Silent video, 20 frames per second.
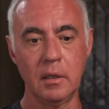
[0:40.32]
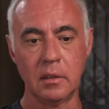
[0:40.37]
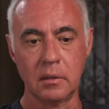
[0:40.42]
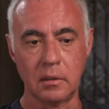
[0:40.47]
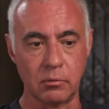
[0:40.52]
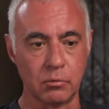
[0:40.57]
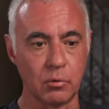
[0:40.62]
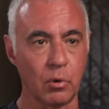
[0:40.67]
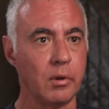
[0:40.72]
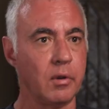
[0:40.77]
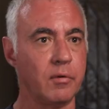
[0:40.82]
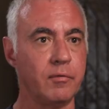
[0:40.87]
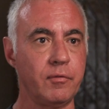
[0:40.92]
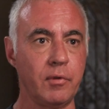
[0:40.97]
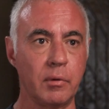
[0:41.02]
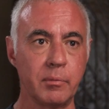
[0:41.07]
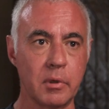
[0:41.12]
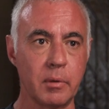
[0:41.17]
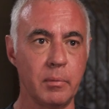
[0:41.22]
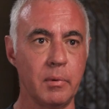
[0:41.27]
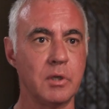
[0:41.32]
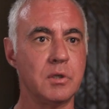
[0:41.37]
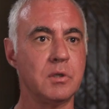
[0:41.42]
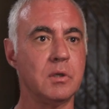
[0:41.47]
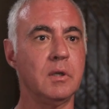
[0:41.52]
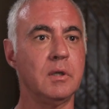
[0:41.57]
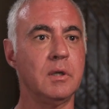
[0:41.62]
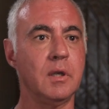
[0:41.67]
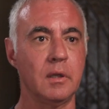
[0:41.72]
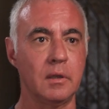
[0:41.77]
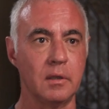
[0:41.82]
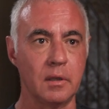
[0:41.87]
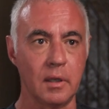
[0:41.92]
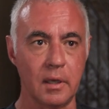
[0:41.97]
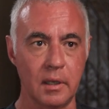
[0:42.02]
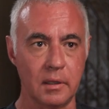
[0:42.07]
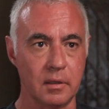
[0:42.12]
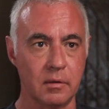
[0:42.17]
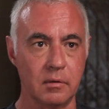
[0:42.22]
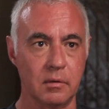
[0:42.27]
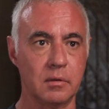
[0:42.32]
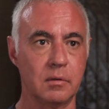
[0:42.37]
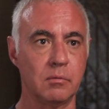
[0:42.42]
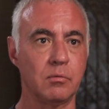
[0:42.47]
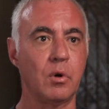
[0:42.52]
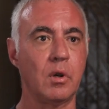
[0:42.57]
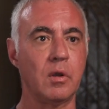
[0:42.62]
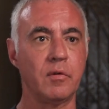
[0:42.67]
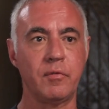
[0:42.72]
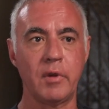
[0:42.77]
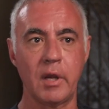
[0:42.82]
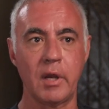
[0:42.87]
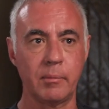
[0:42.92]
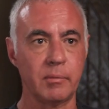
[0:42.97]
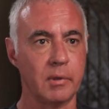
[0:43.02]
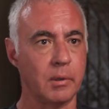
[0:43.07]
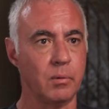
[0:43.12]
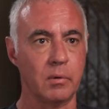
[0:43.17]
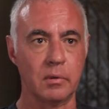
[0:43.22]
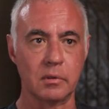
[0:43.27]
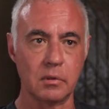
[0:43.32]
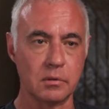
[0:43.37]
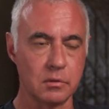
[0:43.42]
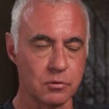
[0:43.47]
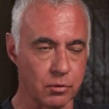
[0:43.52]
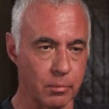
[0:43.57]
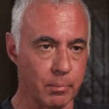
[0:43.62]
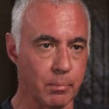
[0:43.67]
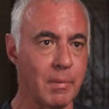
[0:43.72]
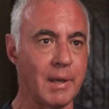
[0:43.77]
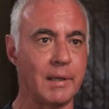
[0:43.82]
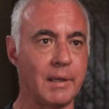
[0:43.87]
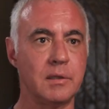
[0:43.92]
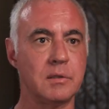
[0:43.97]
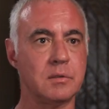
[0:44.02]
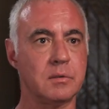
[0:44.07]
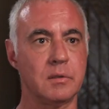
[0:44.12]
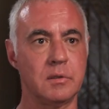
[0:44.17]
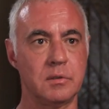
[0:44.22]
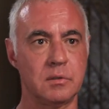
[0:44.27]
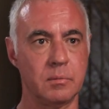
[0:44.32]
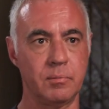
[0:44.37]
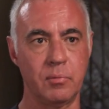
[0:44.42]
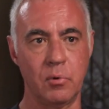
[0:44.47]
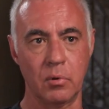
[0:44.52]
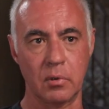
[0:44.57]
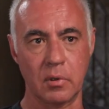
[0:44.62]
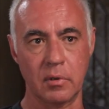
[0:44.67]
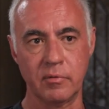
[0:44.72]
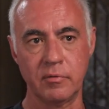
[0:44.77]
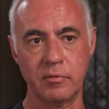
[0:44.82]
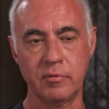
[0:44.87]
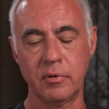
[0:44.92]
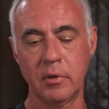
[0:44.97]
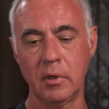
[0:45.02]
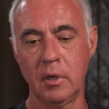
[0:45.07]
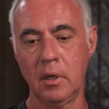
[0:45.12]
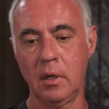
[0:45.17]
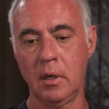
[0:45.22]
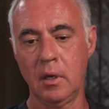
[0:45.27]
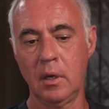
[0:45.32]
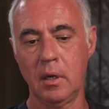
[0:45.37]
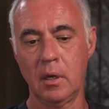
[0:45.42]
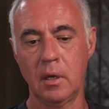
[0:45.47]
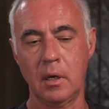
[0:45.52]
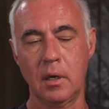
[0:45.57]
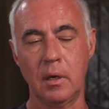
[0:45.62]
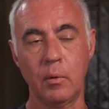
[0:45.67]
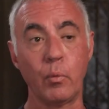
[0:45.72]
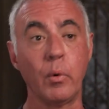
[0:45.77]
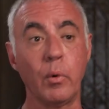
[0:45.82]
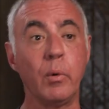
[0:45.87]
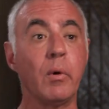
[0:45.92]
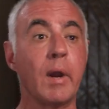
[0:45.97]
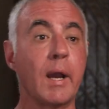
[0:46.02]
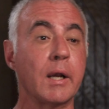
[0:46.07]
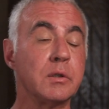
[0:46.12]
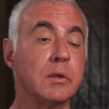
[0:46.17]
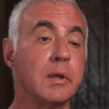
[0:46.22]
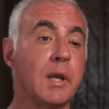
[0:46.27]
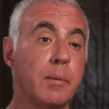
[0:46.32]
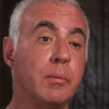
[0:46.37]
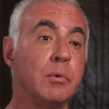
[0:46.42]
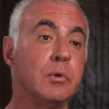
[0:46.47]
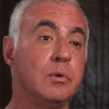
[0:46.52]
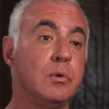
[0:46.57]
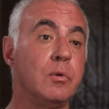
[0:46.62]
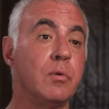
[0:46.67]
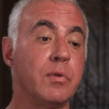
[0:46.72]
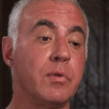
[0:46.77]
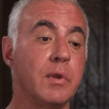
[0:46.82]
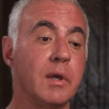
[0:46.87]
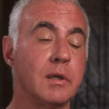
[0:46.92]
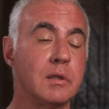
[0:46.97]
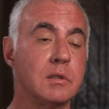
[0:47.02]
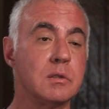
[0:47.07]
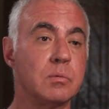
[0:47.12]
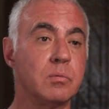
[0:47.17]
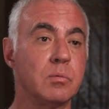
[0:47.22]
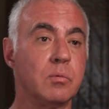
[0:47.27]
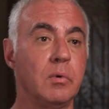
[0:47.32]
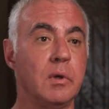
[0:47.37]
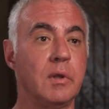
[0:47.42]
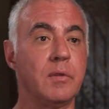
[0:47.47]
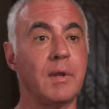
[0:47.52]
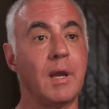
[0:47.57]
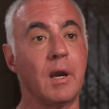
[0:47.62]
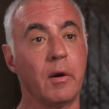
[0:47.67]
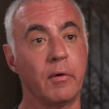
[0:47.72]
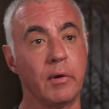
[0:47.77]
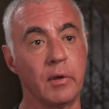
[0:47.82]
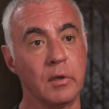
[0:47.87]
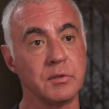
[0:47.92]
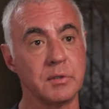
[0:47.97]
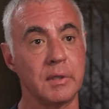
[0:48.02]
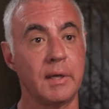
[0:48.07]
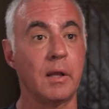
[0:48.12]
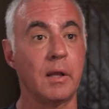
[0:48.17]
The Royal Film Commission and, and the, the Royal family were tremendously supportive. Uh, we were actually able to do things with aerials and